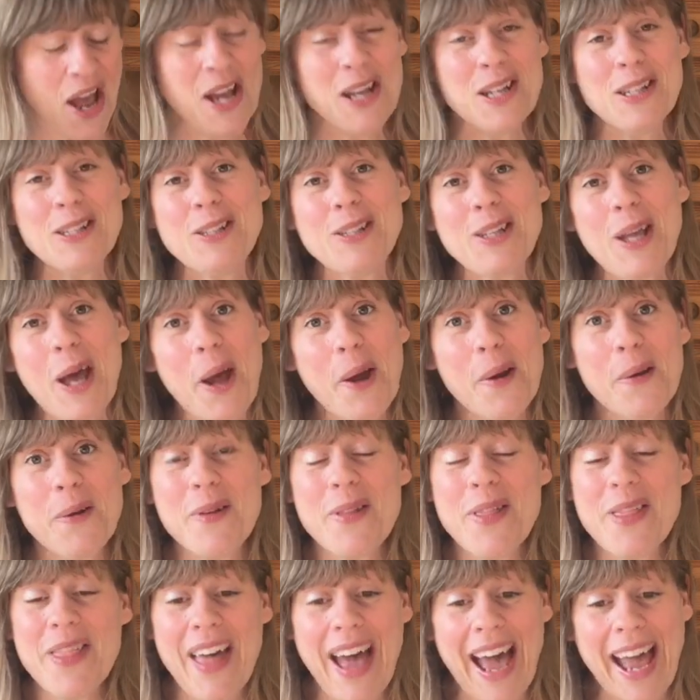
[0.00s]
so
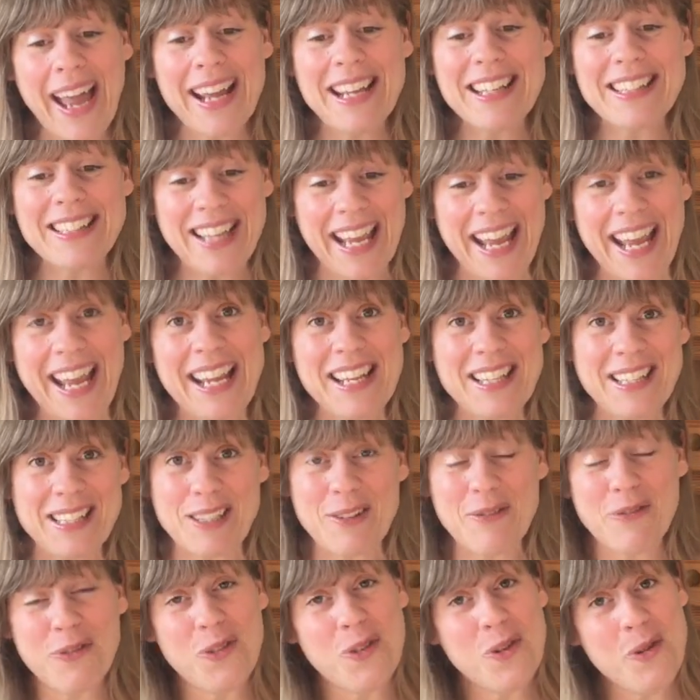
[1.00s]
that is it
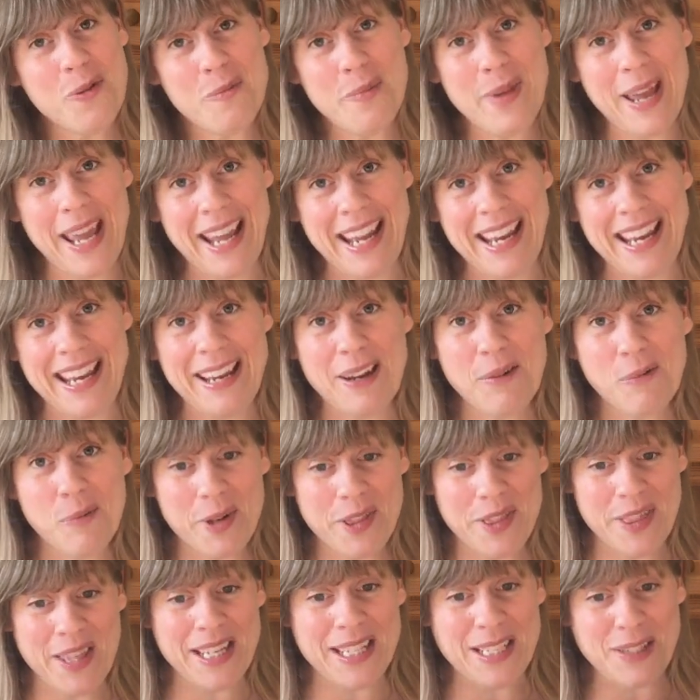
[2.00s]
for me
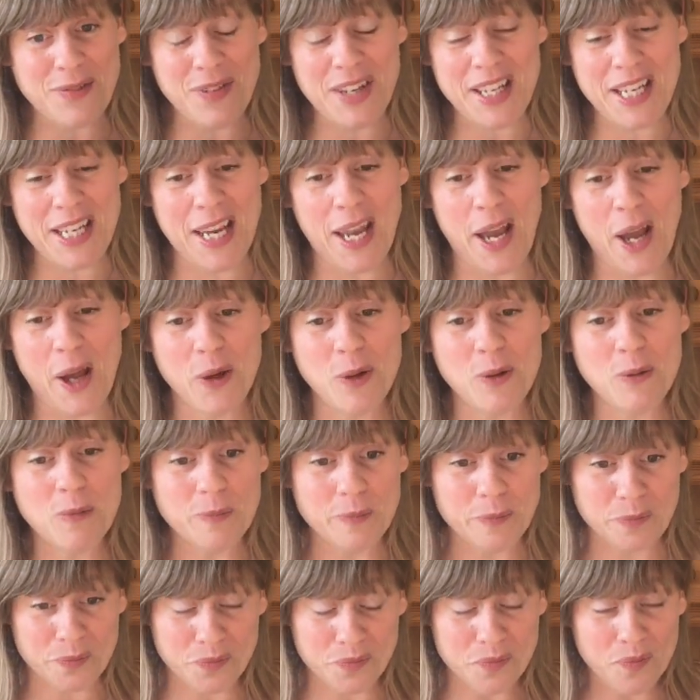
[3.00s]
with this video.
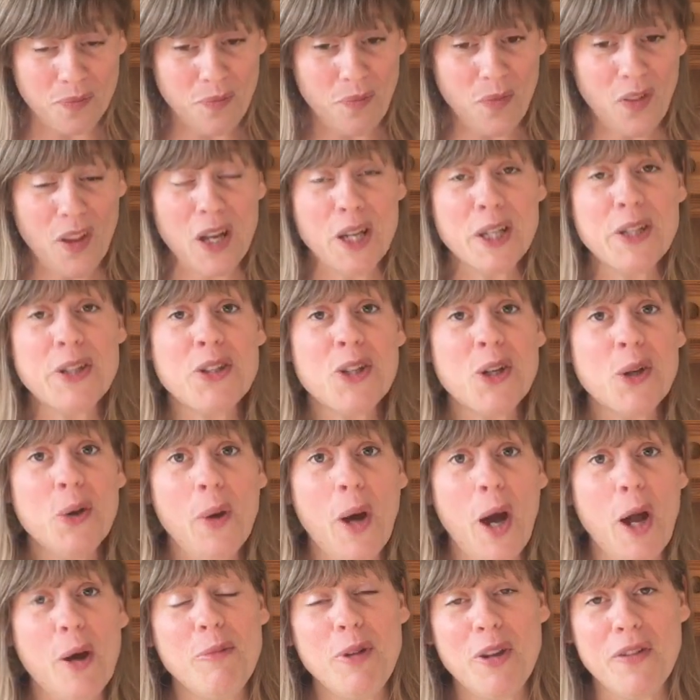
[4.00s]
I do
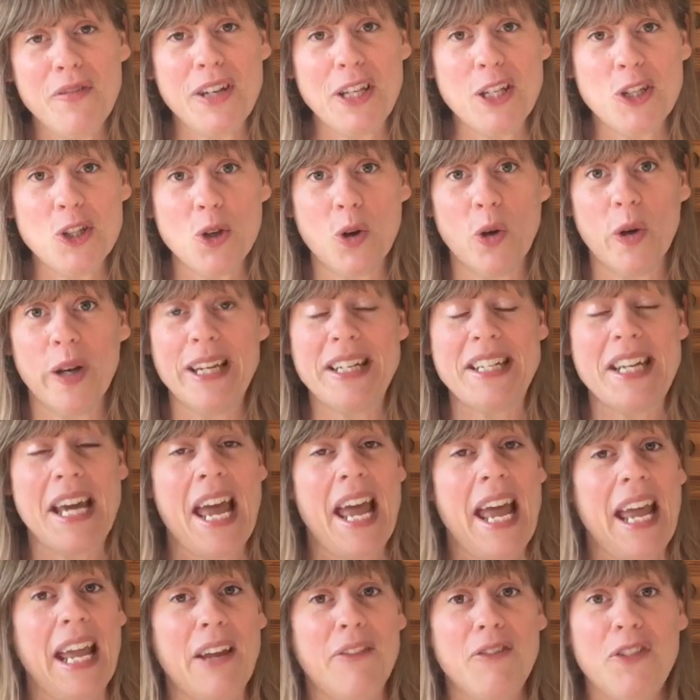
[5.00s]
hope you've enjoyed.
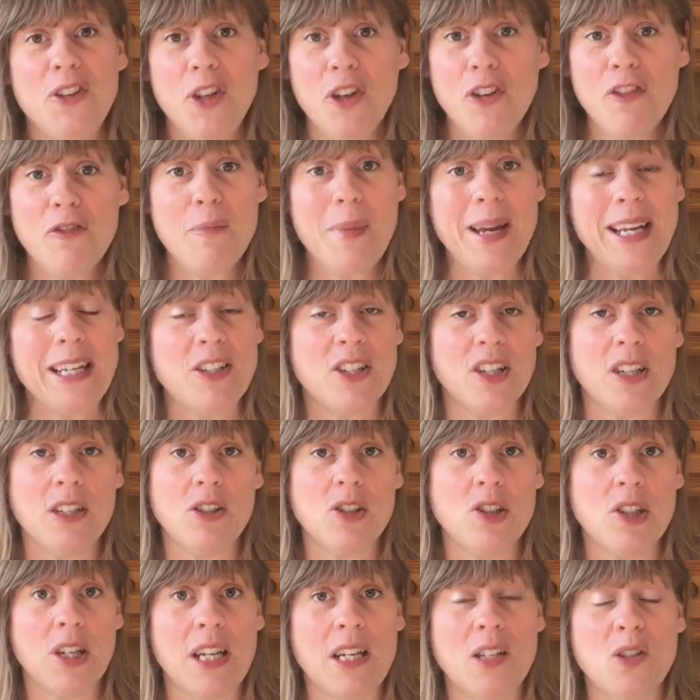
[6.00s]
If you've made
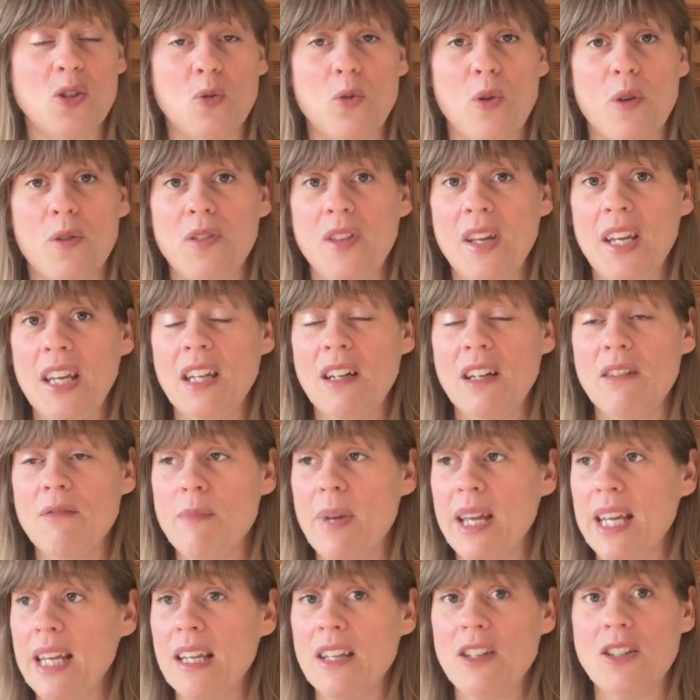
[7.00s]
ginger jeans or are thinking of
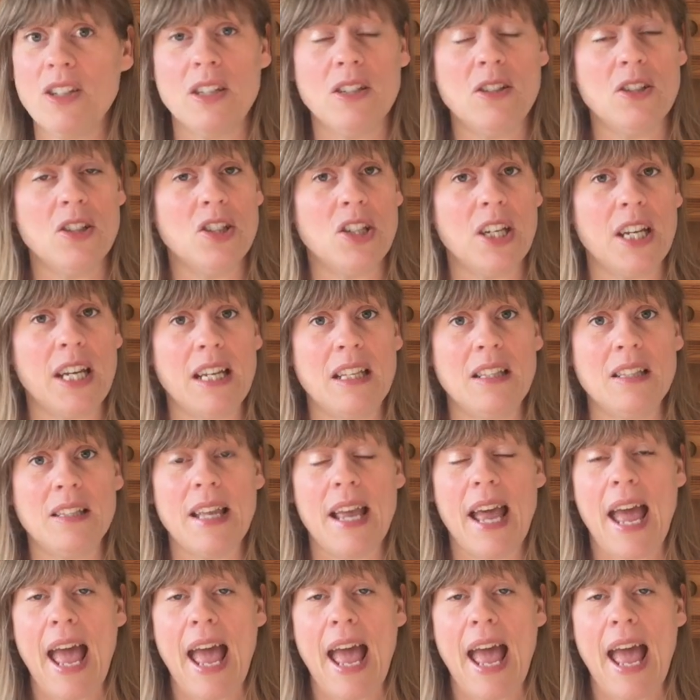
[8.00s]
making ginger jeans,